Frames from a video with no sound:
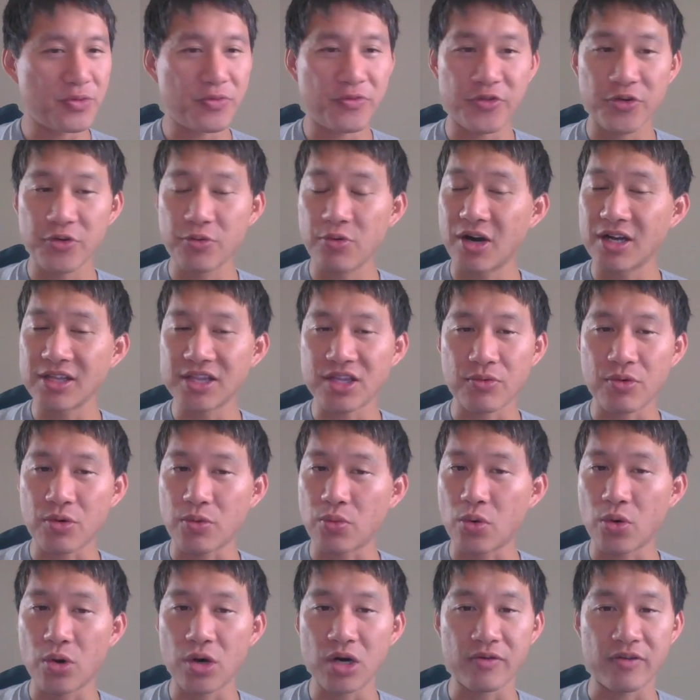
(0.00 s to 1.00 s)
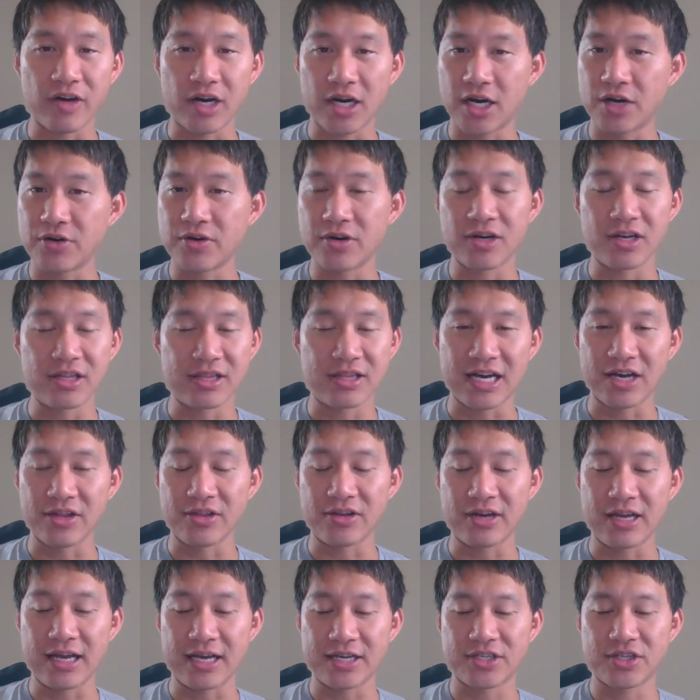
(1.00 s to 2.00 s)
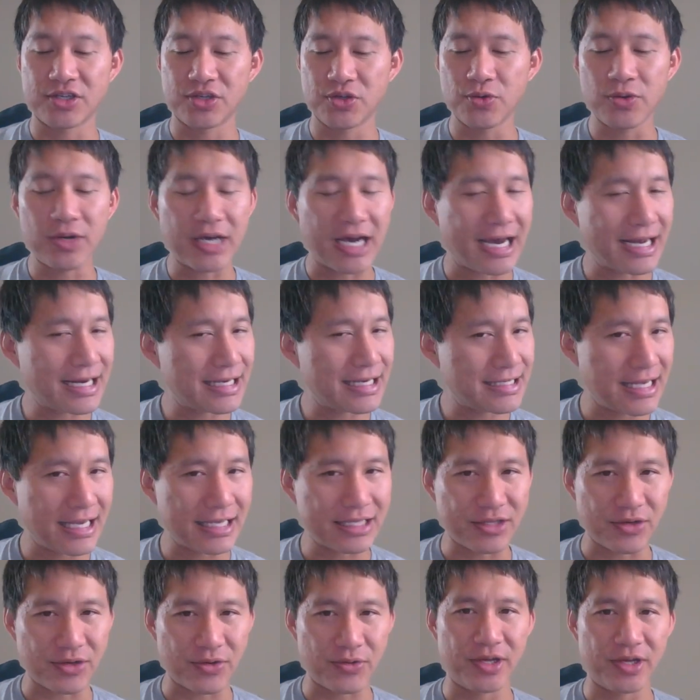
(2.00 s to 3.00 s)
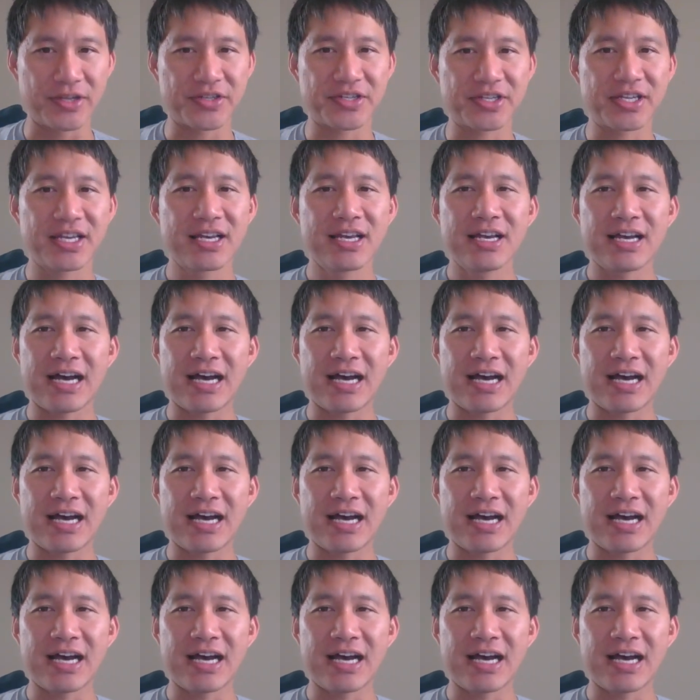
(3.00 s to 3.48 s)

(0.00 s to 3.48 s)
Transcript: you want the reward of one hundred, one thousand X, you got to take the risk.